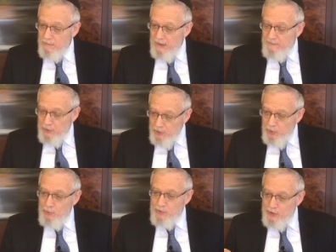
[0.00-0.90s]
If the
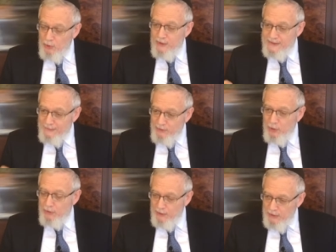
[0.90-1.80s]
Jews don't accept
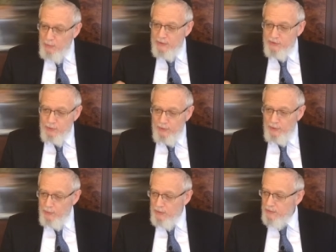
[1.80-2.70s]
Torah, he will destroy
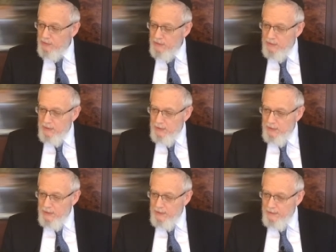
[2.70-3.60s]
the world.
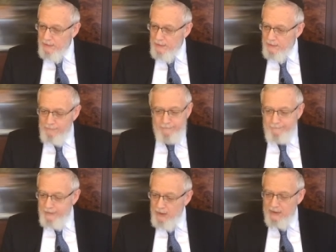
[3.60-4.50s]

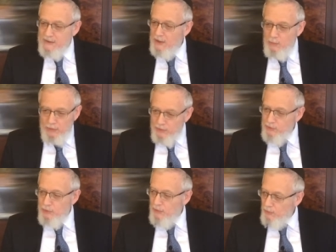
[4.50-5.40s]
But God said he wouldn't
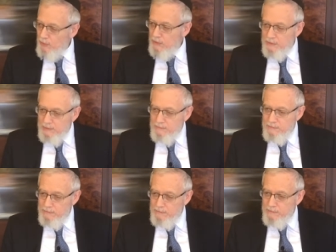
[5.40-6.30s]
destroy the world.
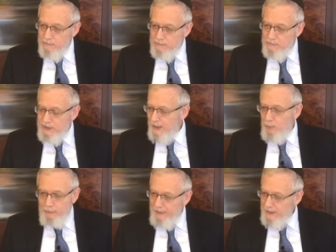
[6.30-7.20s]
So, how do
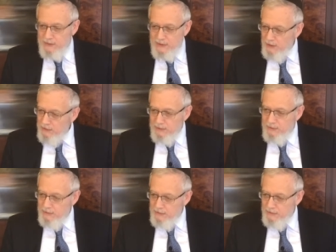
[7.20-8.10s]
we reconcile it?
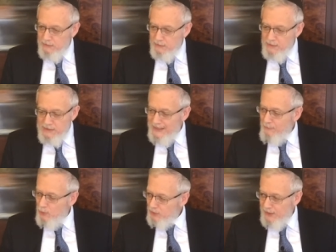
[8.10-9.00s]
The same
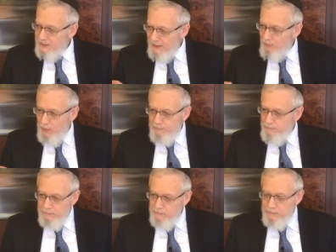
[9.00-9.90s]
question as Avram.